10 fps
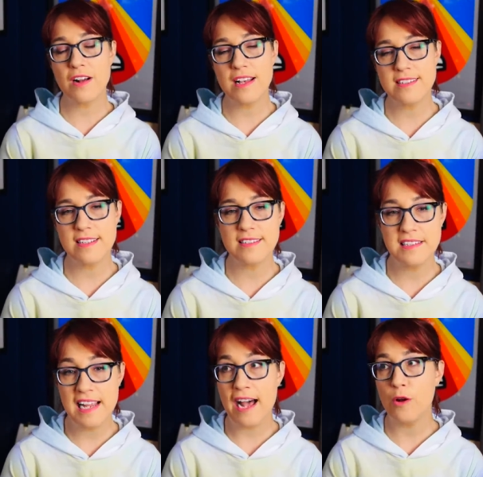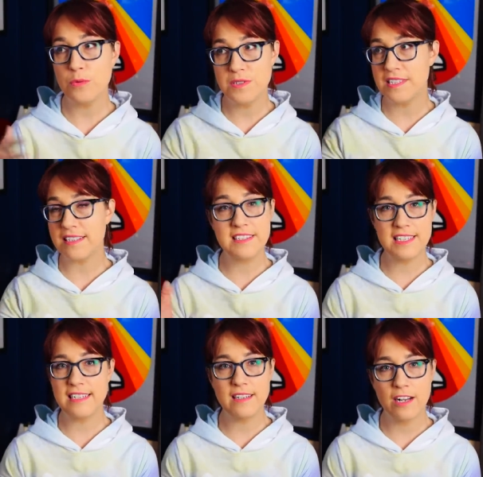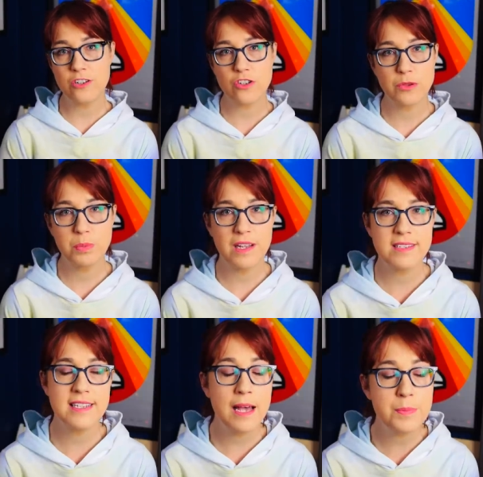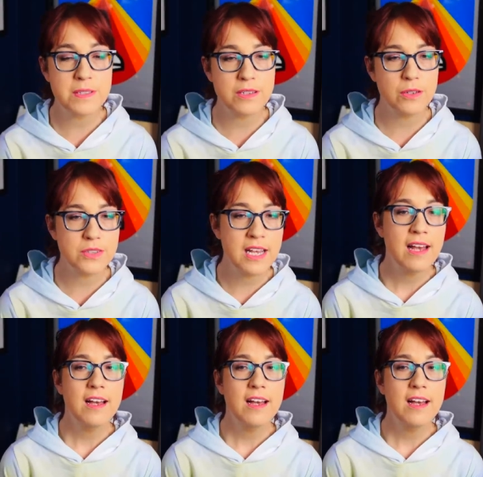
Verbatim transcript: Oz's now 1600 plus episodes,